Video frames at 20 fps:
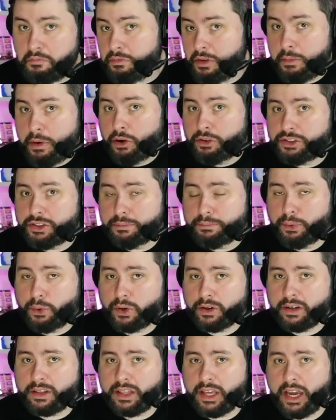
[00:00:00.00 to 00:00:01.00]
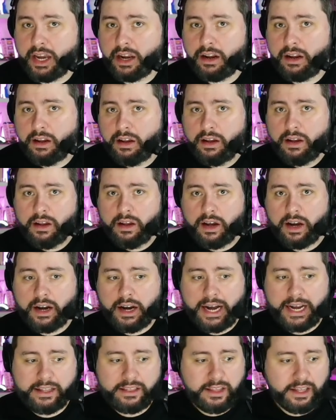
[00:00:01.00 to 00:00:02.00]
the most important thing,
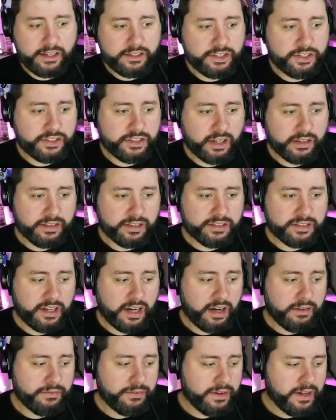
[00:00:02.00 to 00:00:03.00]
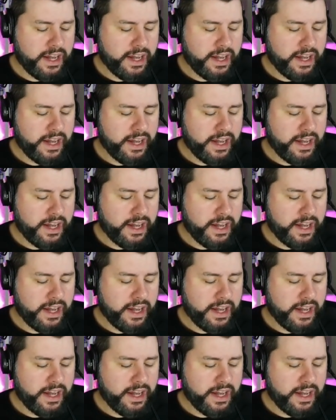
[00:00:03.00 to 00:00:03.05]
I think, to start this off.